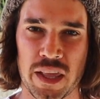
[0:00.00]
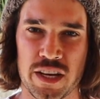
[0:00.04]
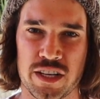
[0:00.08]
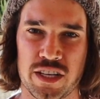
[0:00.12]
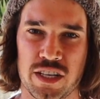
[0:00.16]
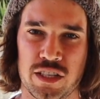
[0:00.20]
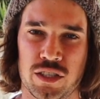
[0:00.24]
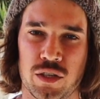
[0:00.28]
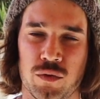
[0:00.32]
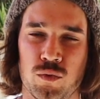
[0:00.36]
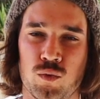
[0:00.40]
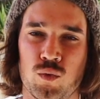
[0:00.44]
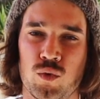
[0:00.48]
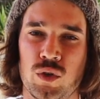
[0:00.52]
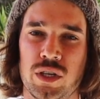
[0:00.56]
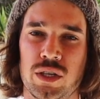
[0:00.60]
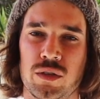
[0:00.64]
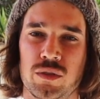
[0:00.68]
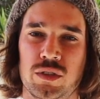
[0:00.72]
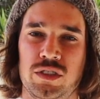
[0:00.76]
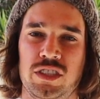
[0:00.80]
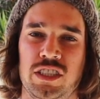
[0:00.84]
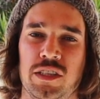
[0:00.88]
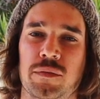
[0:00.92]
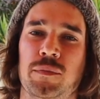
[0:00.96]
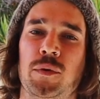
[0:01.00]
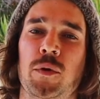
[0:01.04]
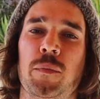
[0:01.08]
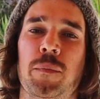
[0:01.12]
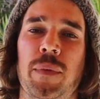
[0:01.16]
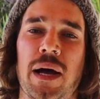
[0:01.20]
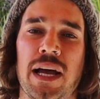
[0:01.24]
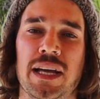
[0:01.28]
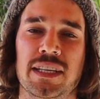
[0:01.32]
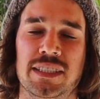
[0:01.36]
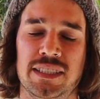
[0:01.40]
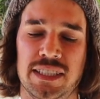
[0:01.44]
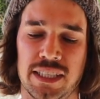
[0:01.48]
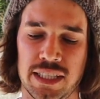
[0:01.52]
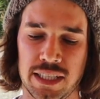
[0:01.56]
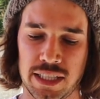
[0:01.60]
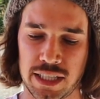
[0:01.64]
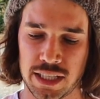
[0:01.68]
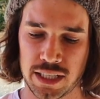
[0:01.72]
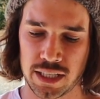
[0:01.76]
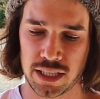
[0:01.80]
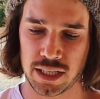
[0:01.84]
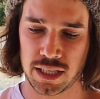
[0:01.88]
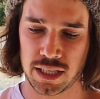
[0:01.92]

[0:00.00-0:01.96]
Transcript: just a real simple, basic